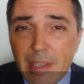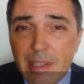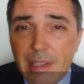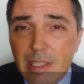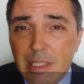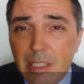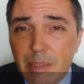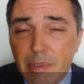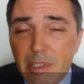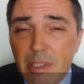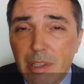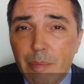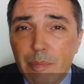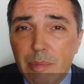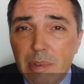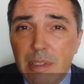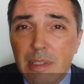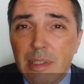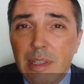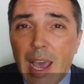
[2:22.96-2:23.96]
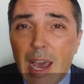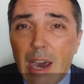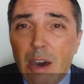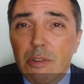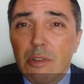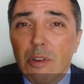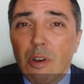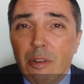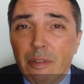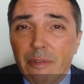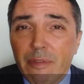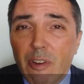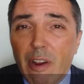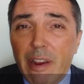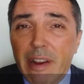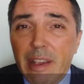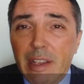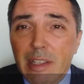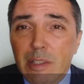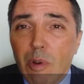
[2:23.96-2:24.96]
sentiment numbers out on
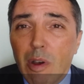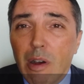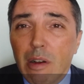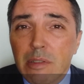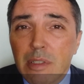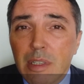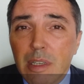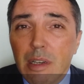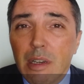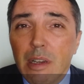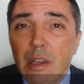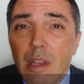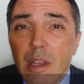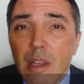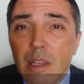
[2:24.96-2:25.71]
Friday as well to